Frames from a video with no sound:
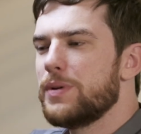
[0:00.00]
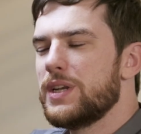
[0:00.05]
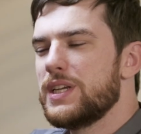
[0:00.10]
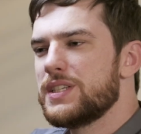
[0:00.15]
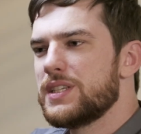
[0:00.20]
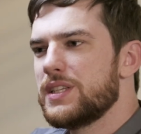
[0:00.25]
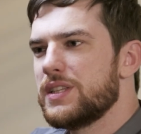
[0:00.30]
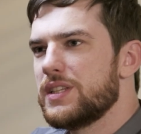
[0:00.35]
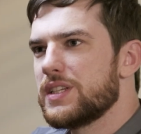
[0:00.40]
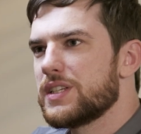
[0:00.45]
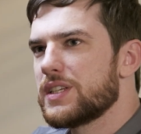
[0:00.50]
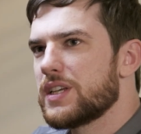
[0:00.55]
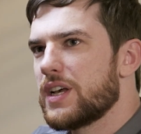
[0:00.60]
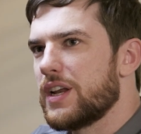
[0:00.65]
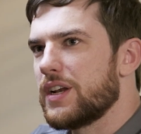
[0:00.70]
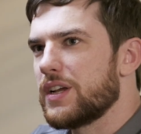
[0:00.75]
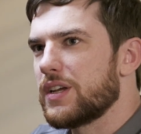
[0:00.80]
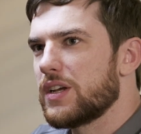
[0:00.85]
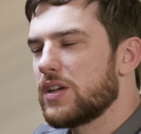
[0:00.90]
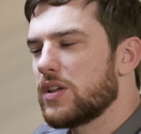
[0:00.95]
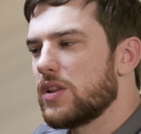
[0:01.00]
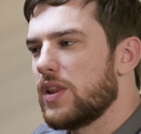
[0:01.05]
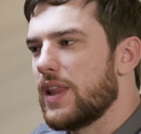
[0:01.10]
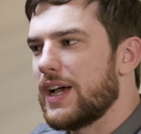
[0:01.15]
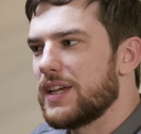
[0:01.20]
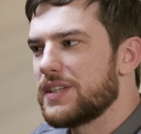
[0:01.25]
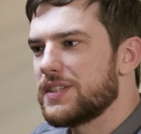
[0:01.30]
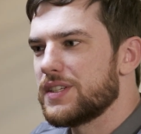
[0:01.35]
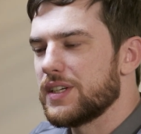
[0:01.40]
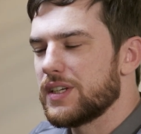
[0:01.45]
but isn't this kind of
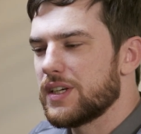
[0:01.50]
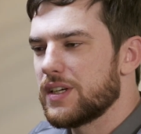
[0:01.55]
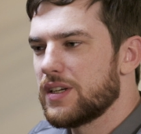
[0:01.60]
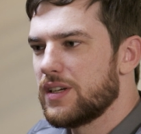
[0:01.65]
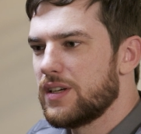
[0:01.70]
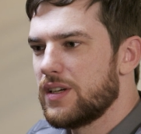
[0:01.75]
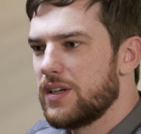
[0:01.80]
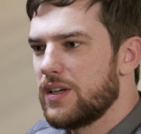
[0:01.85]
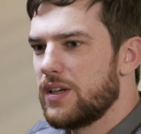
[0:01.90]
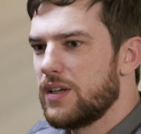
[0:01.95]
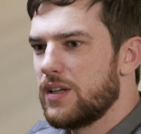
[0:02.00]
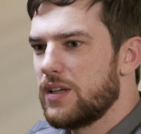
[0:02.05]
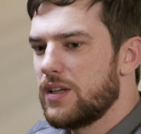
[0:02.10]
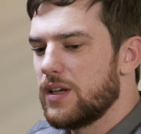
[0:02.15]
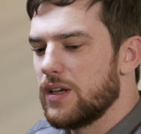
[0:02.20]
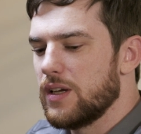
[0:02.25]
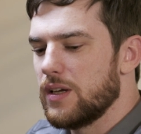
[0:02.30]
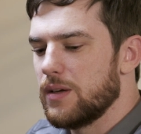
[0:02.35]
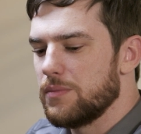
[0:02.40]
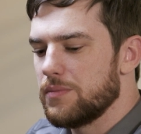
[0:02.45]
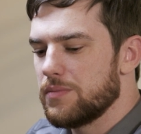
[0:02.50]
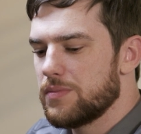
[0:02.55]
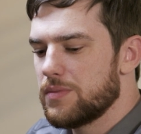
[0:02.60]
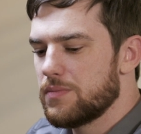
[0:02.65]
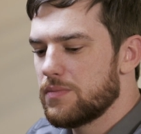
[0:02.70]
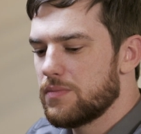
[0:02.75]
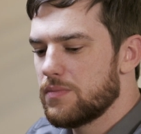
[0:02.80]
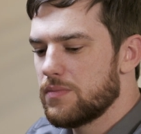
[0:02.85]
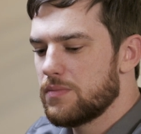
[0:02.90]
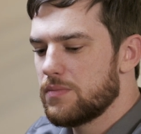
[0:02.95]
classic
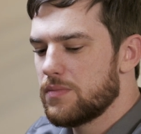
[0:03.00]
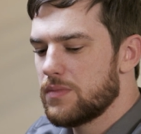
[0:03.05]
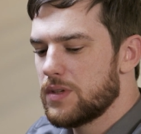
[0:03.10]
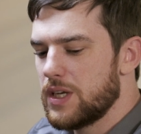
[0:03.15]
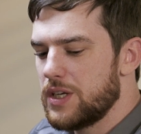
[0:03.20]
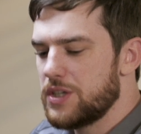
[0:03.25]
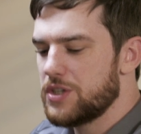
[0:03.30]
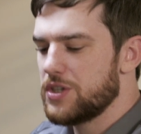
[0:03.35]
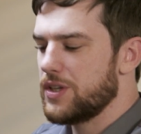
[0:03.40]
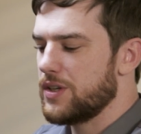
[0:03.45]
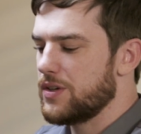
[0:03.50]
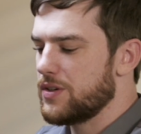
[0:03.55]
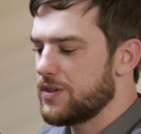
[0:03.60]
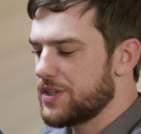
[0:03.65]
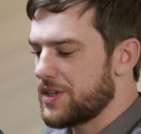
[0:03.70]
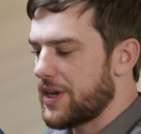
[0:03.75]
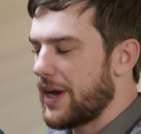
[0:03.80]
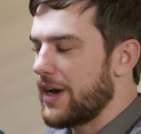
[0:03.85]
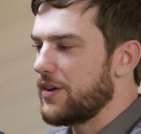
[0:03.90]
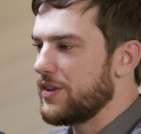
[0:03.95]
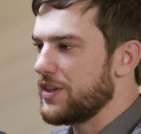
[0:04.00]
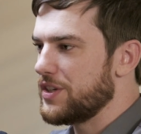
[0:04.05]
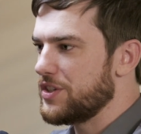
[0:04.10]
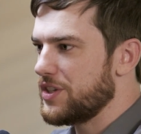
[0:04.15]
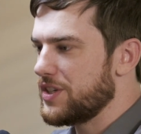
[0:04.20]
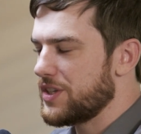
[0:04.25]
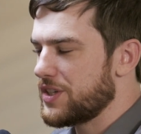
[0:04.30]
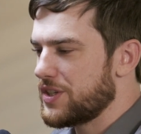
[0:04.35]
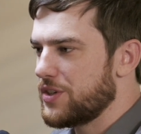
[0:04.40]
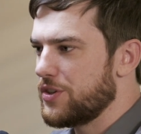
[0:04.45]
teaching style that
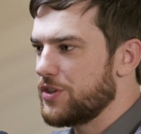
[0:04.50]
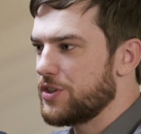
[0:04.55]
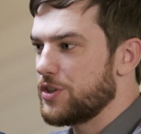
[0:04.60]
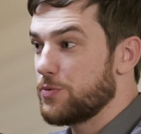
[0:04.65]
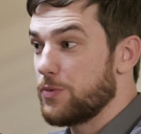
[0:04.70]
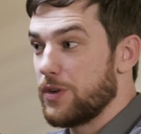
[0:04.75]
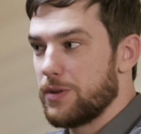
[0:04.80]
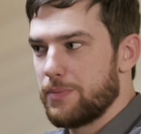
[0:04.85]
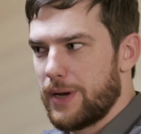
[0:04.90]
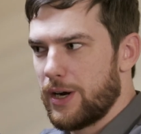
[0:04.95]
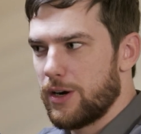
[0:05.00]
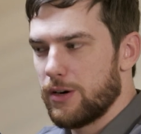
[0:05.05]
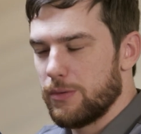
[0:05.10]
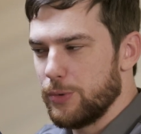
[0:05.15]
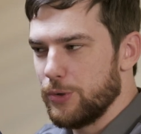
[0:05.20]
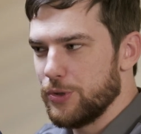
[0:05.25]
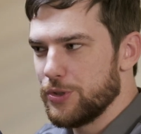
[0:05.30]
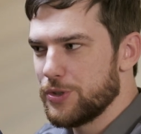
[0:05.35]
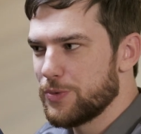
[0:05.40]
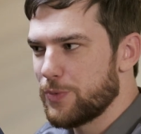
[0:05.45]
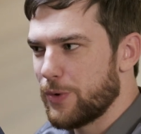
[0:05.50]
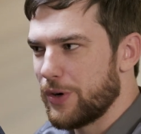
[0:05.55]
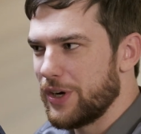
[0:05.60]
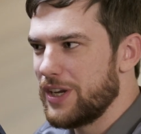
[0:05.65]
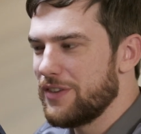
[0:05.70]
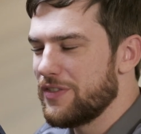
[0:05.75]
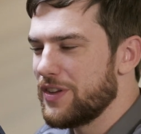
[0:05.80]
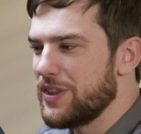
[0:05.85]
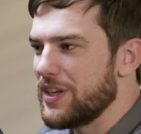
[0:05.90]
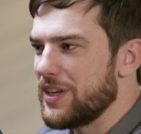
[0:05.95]
Jesus uses with parables, where
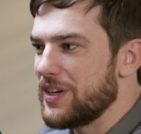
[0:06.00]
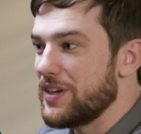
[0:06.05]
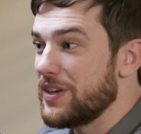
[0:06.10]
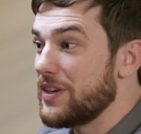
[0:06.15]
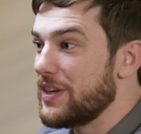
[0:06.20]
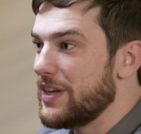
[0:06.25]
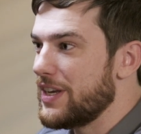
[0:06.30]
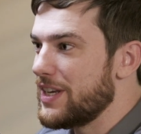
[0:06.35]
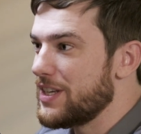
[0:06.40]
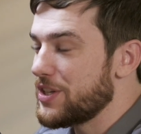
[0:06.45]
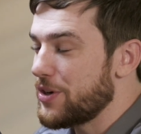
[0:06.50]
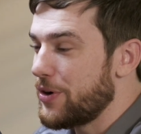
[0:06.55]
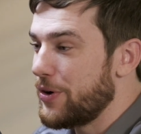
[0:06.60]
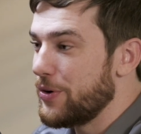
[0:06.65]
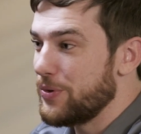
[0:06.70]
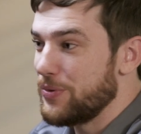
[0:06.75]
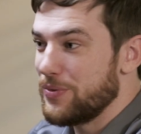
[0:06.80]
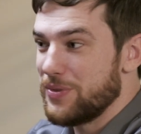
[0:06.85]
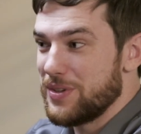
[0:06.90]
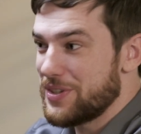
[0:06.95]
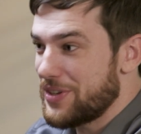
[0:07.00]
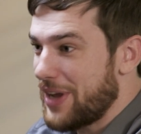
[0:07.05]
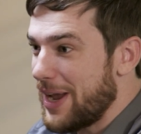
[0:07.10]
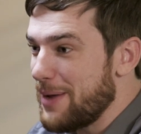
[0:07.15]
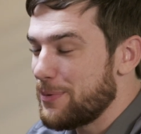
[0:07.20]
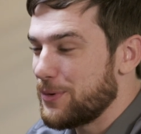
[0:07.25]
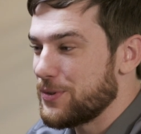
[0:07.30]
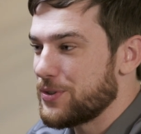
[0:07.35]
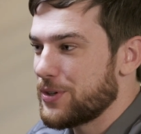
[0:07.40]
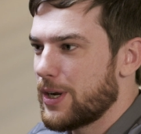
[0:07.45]
even his own
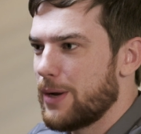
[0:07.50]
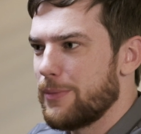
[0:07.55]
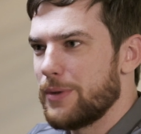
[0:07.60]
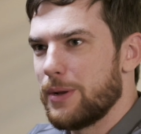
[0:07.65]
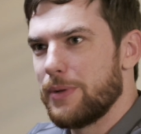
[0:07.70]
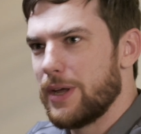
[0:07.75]
disciples are coming